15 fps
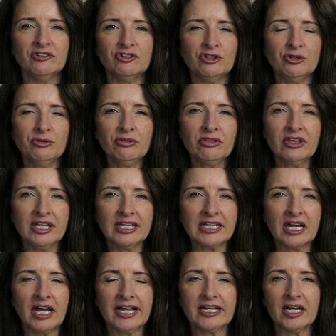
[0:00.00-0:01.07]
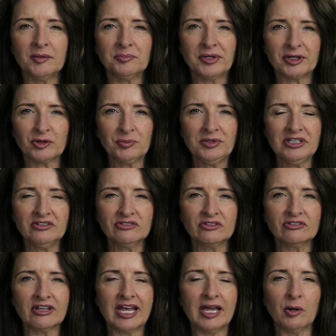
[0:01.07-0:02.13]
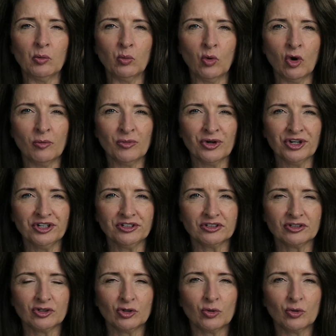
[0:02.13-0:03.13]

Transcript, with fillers: Do you think I got better pieces at Walmart